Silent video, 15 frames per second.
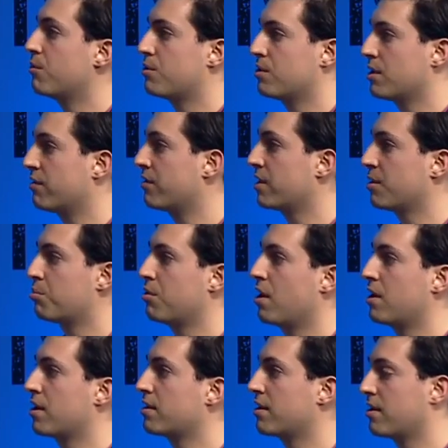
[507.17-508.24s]
we're delivering a
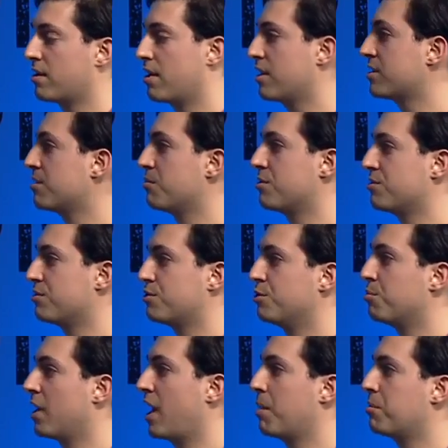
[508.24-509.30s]
product that our customers are
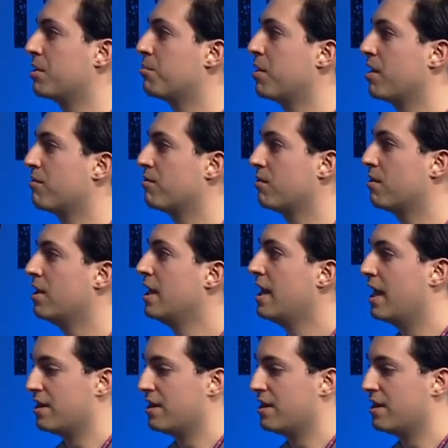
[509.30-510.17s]
super happy to pay for,